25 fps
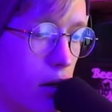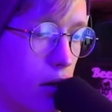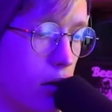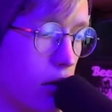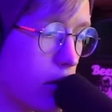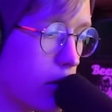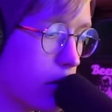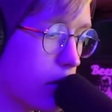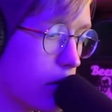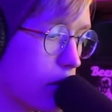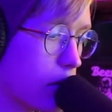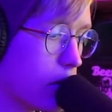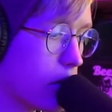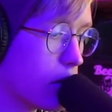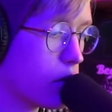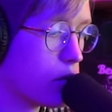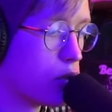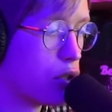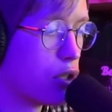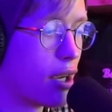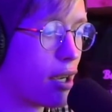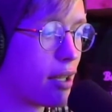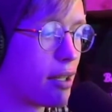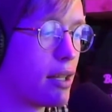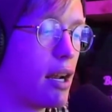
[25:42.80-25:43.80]
you can go
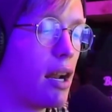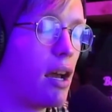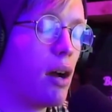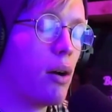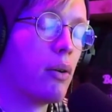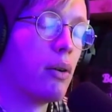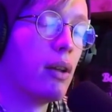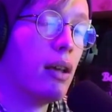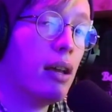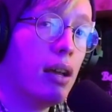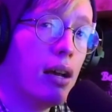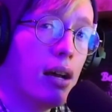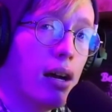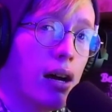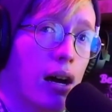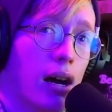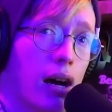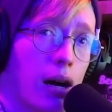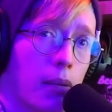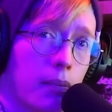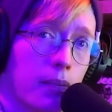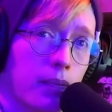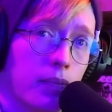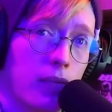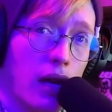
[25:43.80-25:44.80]
check that out.
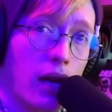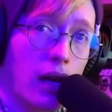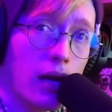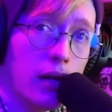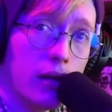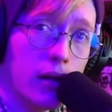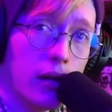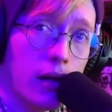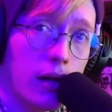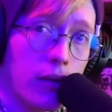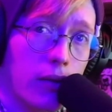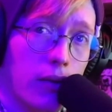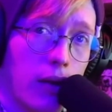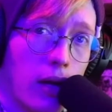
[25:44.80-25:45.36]
And